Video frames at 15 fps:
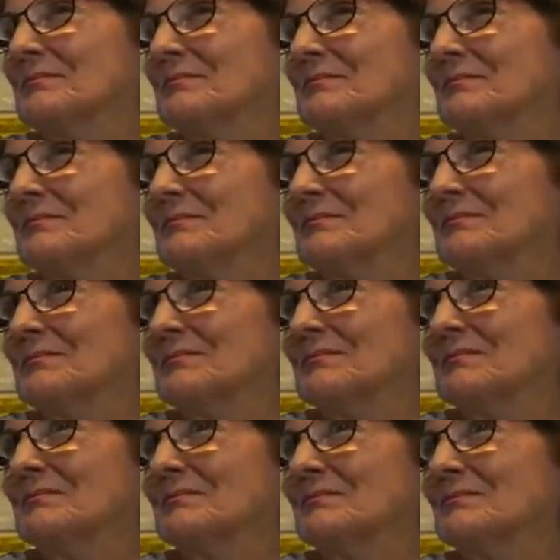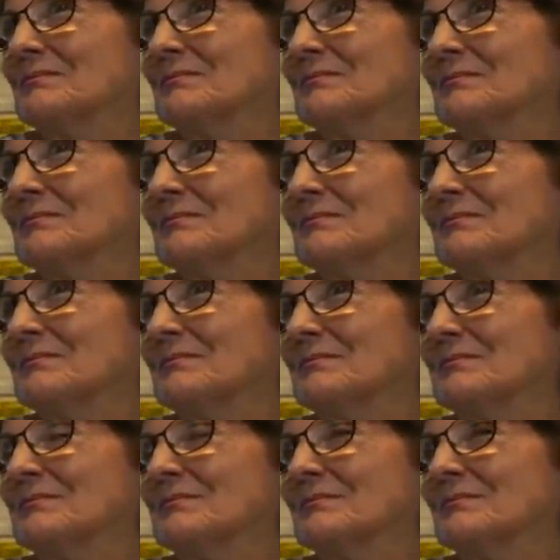
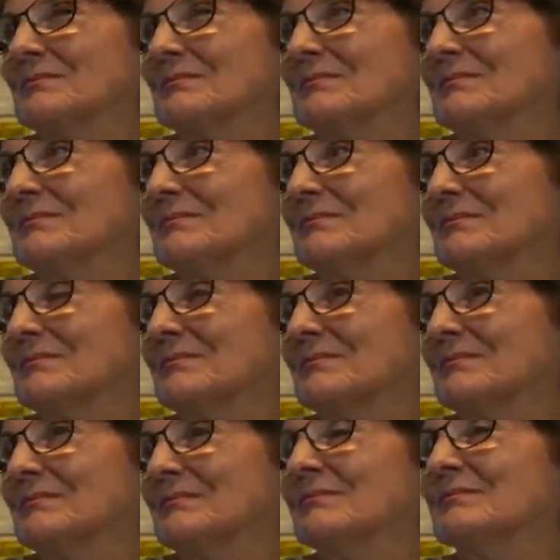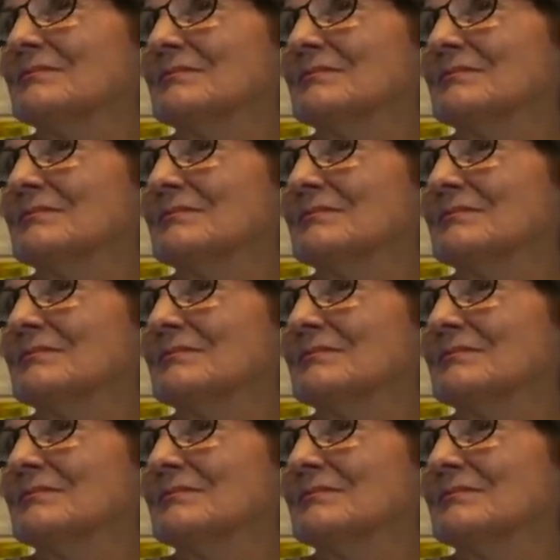This person isn't speaking.